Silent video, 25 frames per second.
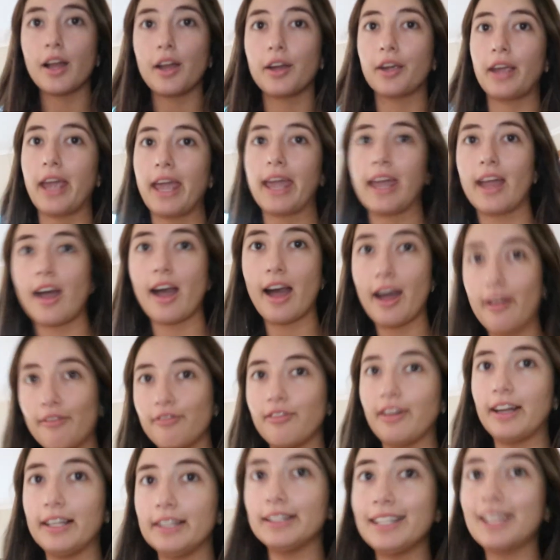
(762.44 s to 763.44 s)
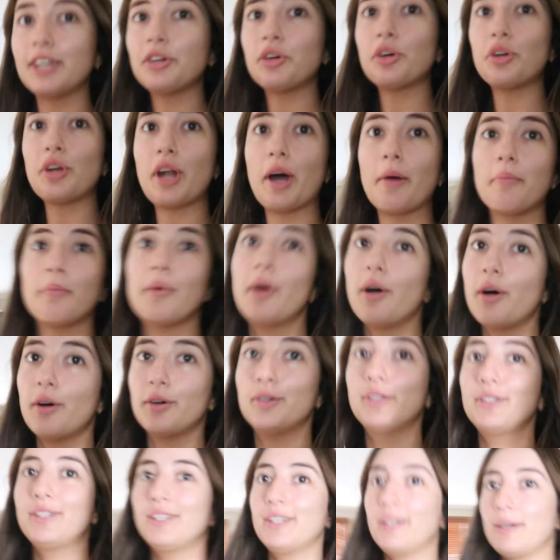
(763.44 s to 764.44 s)
Okay, I finally caught up
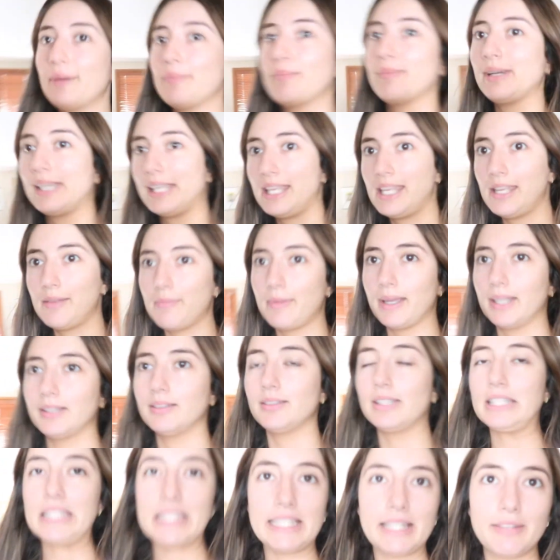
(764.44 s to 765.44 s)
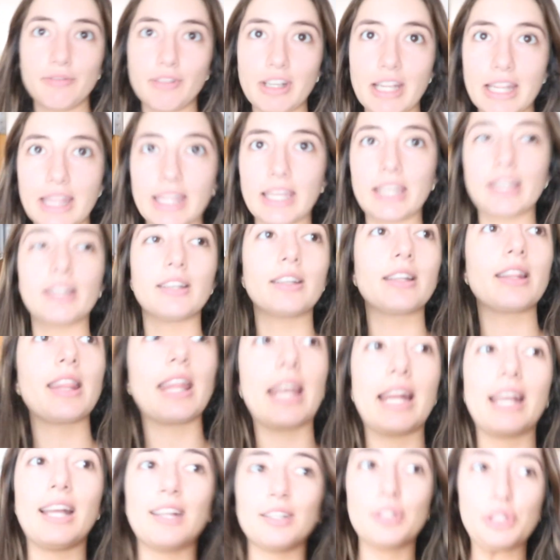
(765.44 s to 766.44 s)
on my emails and everything
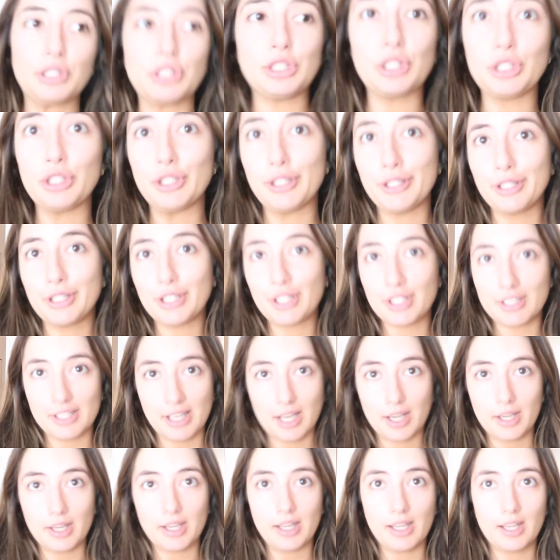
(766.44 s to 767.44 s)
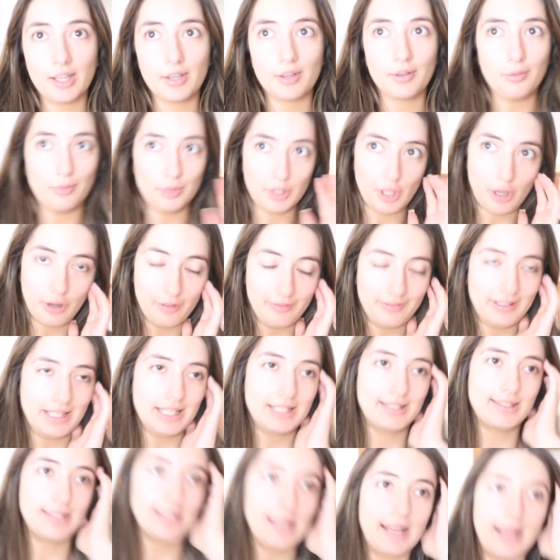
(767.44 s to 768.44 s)
that I had to do because I was off
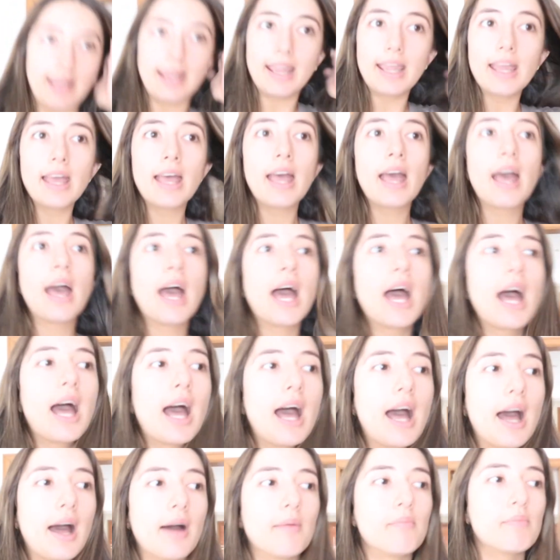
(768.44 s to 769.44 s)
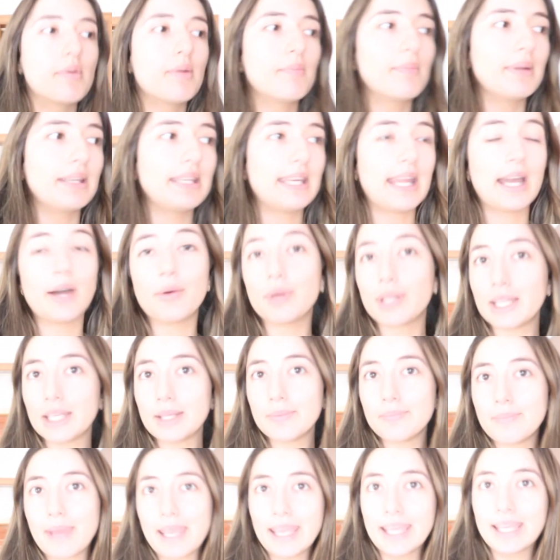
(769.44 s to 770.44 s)
yesterday. But now we're
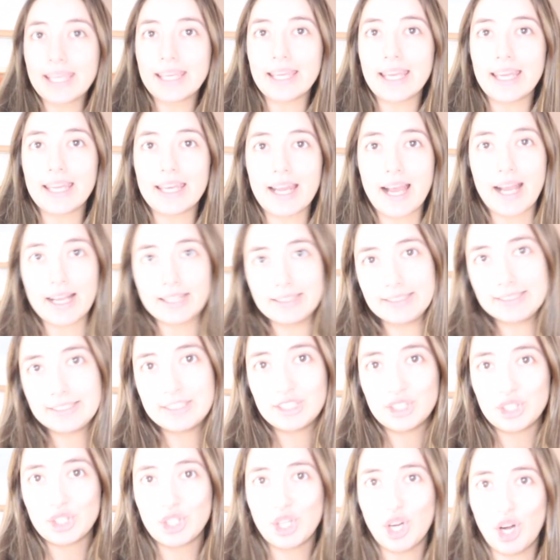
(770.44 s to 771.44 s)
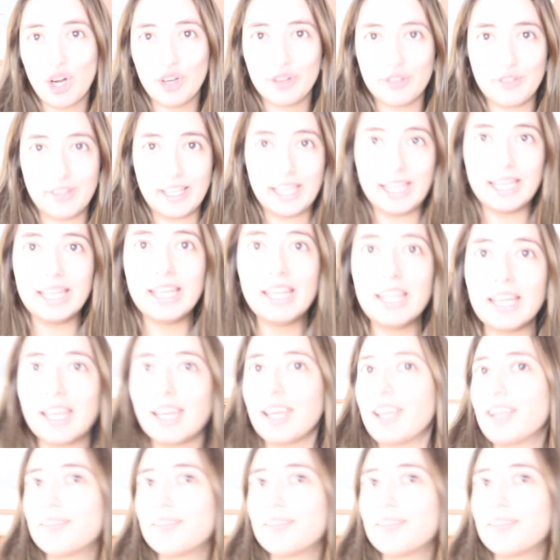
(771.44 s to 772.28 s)
gonna make an iced coffee.